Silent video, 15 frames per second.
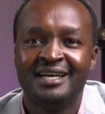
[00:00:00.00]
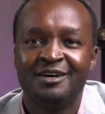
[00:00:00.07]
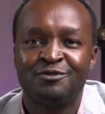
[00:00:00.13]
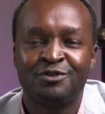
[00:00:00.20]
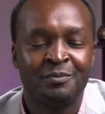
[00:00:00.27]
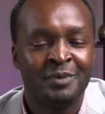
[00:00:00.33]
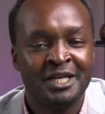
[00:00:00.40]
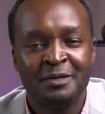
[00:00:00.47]

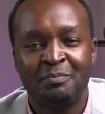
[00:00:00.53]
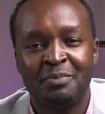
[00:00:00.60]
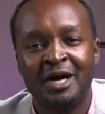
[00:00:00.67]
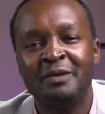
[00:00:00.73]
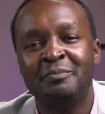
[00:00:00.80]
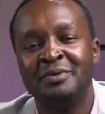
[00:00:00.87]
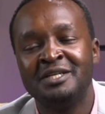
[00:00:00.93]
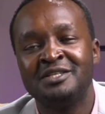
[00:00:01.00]
from a
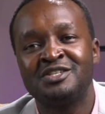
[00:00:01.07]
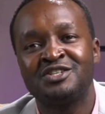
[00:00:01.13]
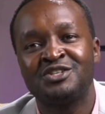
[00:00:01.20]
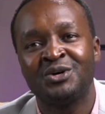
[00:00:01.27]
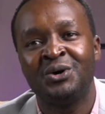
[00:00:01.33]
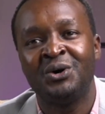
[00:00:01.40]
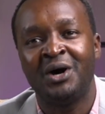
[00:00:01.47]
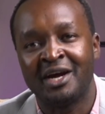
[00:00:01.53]
department
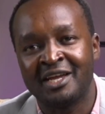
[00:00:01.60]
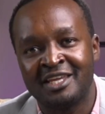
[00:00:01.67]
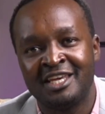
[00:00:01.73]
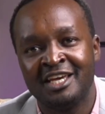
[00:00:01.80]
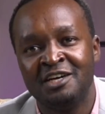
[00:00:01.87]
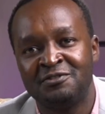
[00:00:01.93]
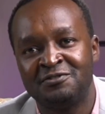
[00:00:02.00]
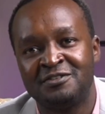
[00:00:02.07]
store, a
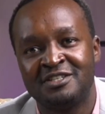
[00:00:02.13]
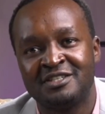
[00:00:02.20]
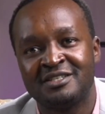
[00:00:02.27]
gift,